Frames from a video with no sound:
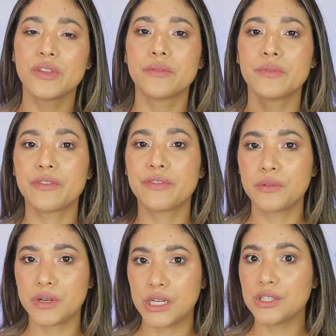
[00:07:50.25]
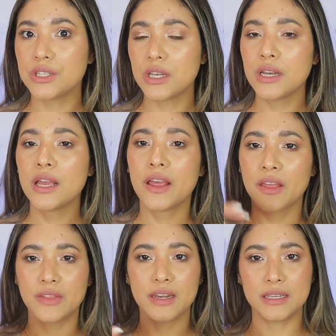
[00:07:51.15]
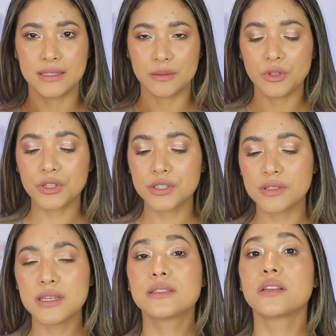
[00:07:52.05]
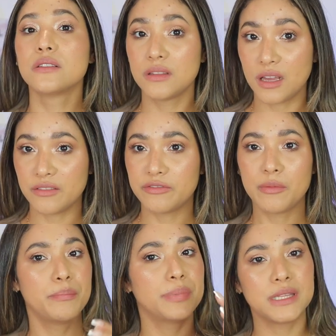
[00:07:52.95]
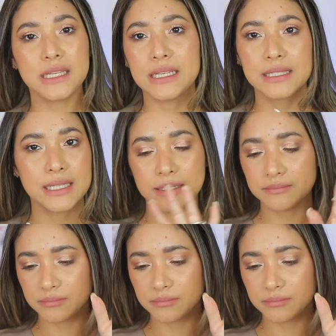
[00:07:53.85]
the, the foundation that is similar to these love but these